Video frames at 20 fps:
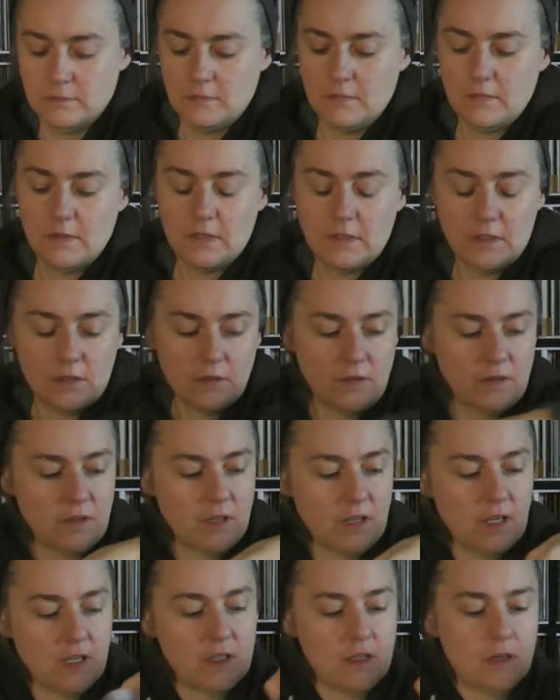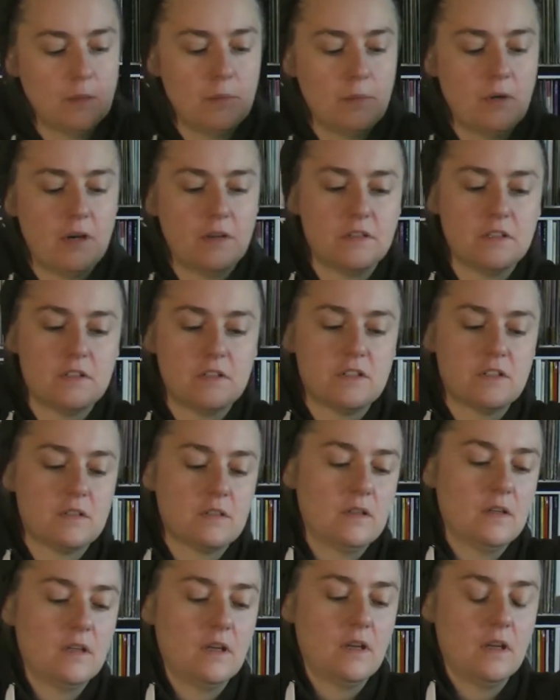the good thing about this
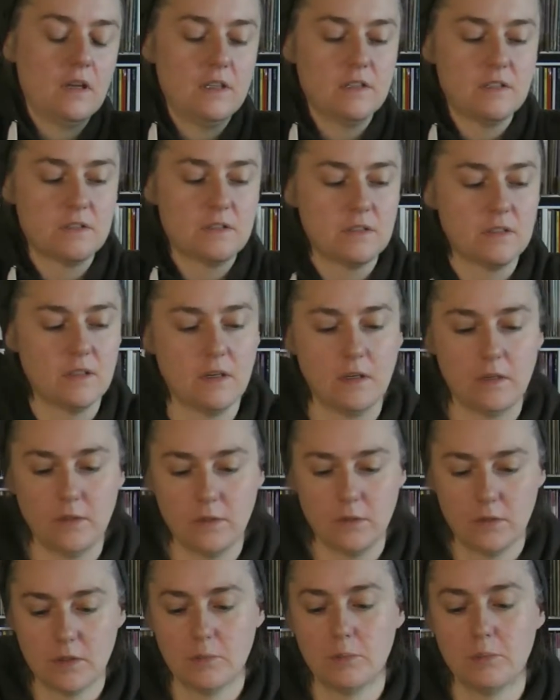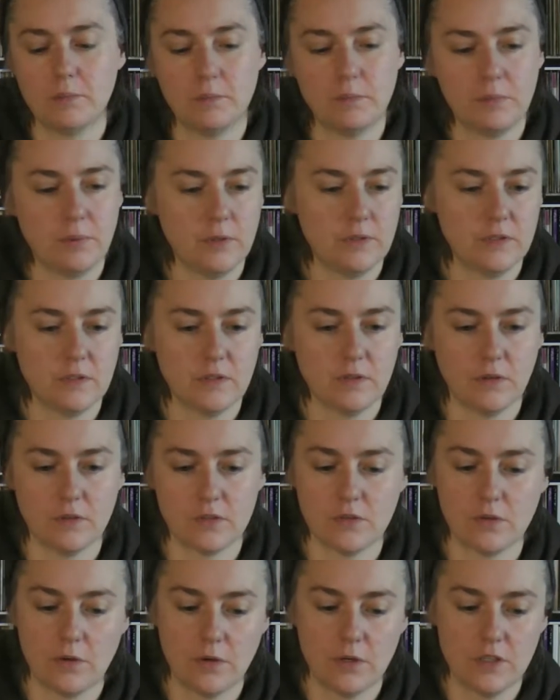is you can put or
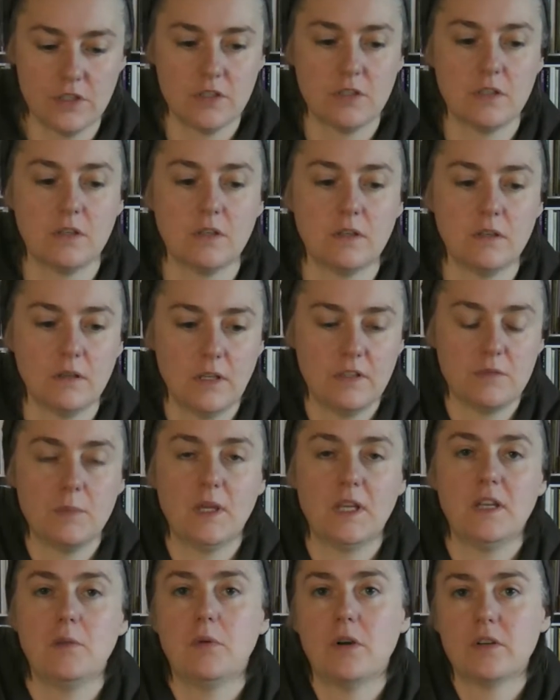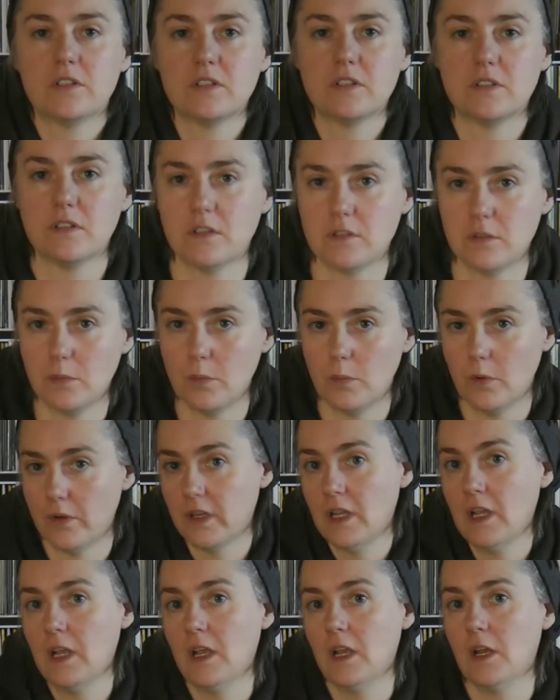storage as many boxes as you want
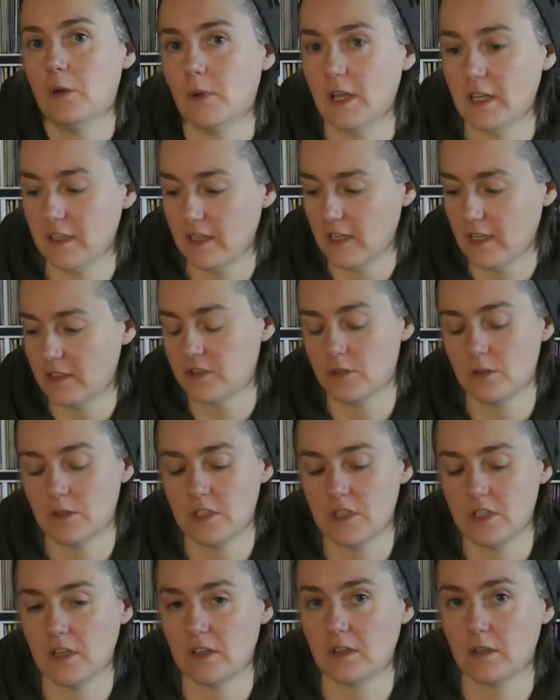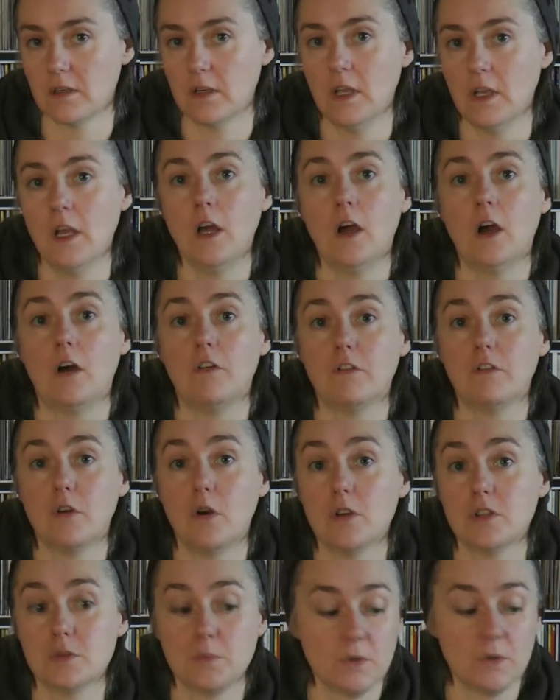right next to each other. Of
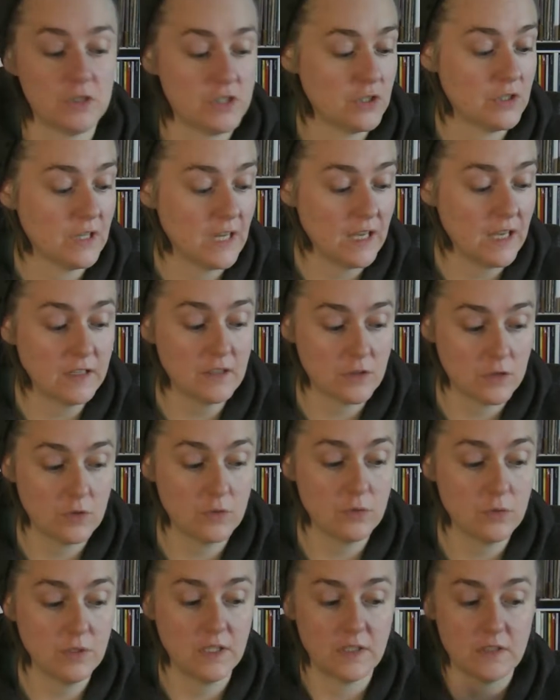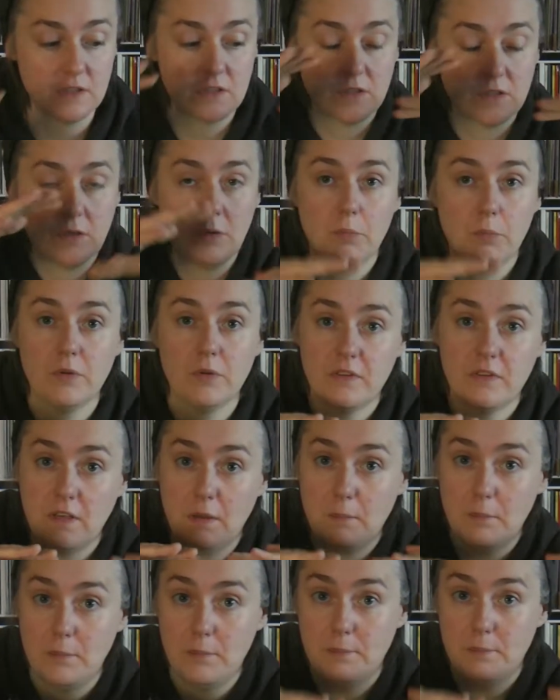course, what you not do is put them,